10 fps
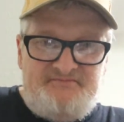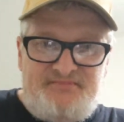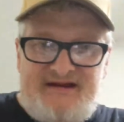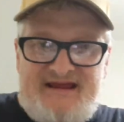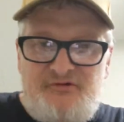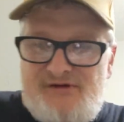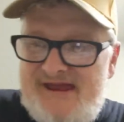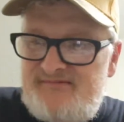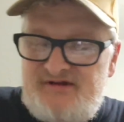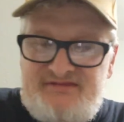but I don't
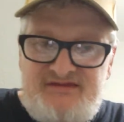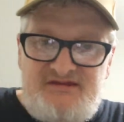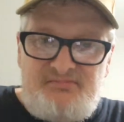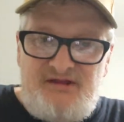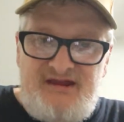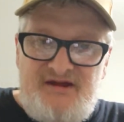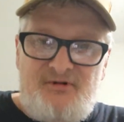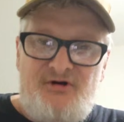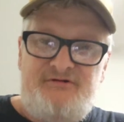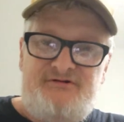have nothing to play
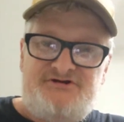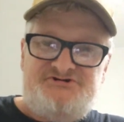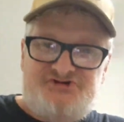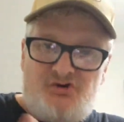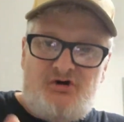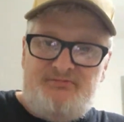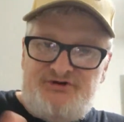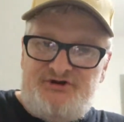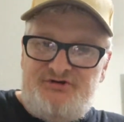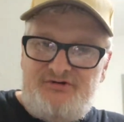them on to show them
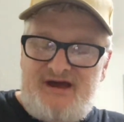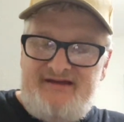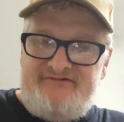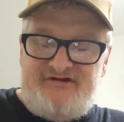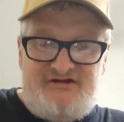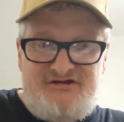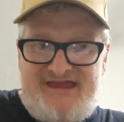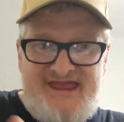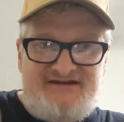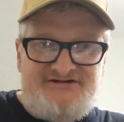to you guys. You
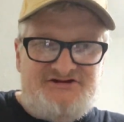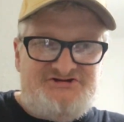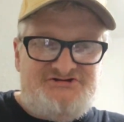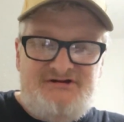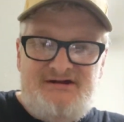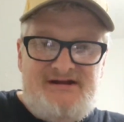can't just.